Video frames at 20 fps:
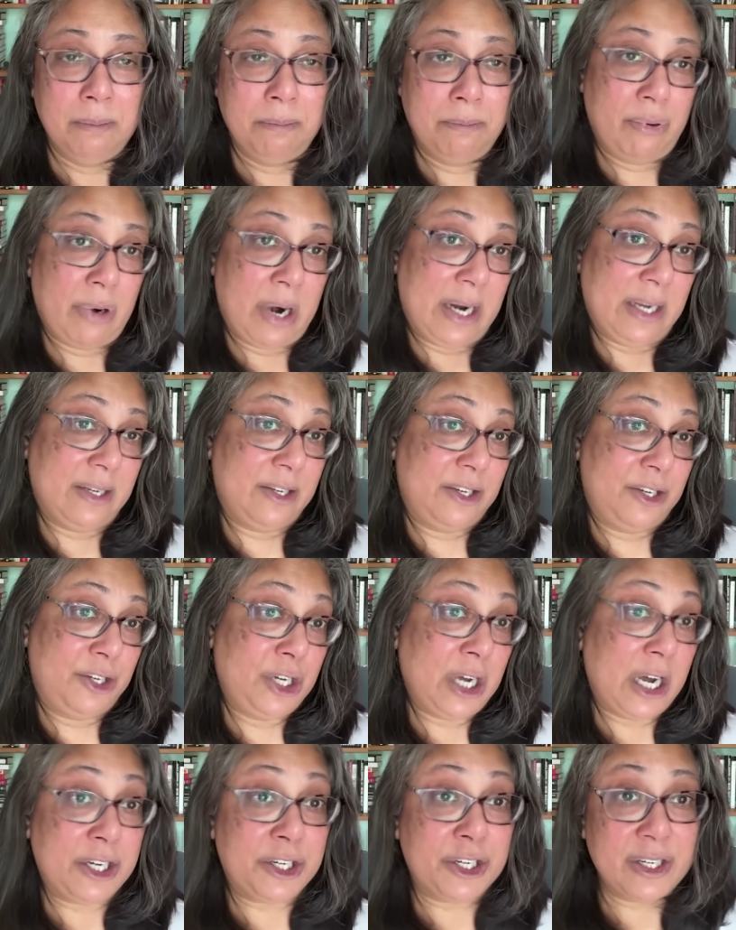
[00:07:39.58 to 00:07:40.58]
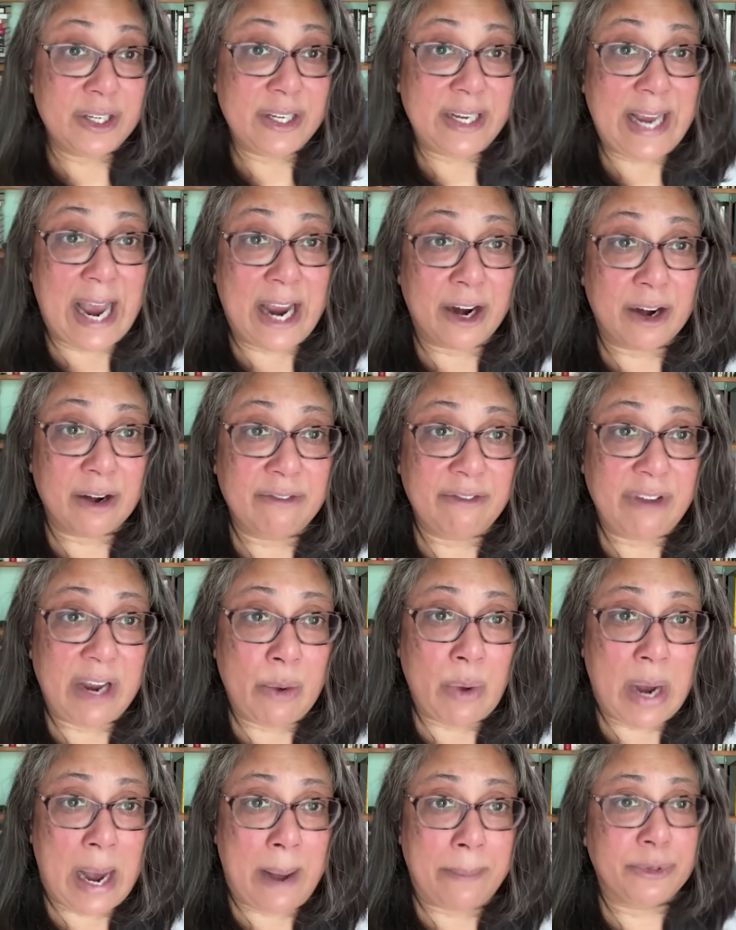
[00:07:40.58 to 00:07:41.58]
Price touches the anchored
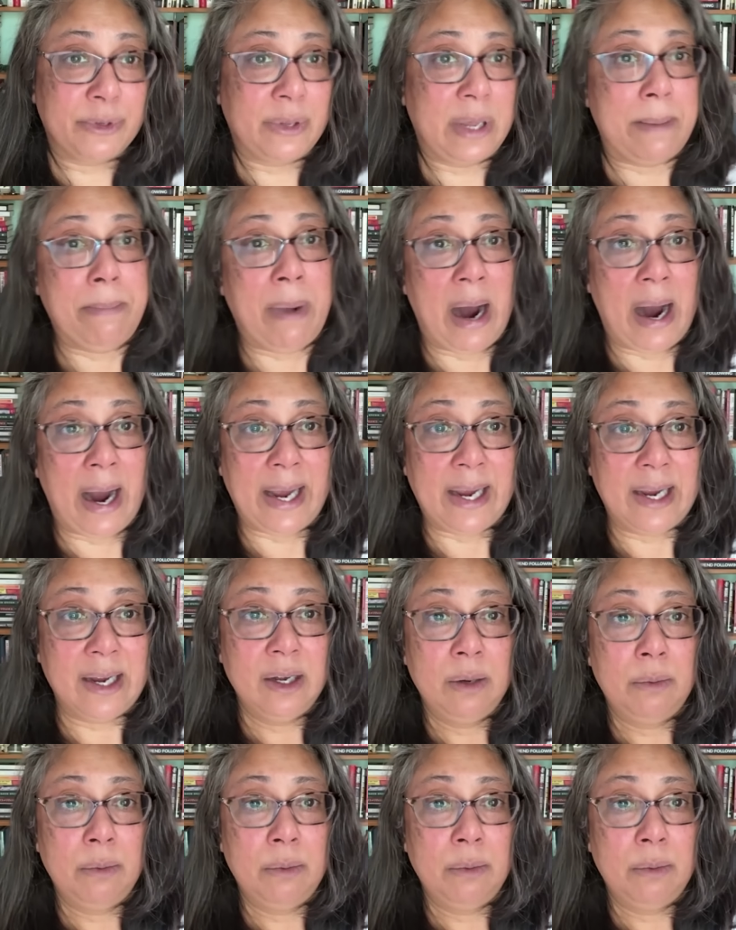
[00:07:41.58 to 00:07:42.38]
VWAP, so they buy.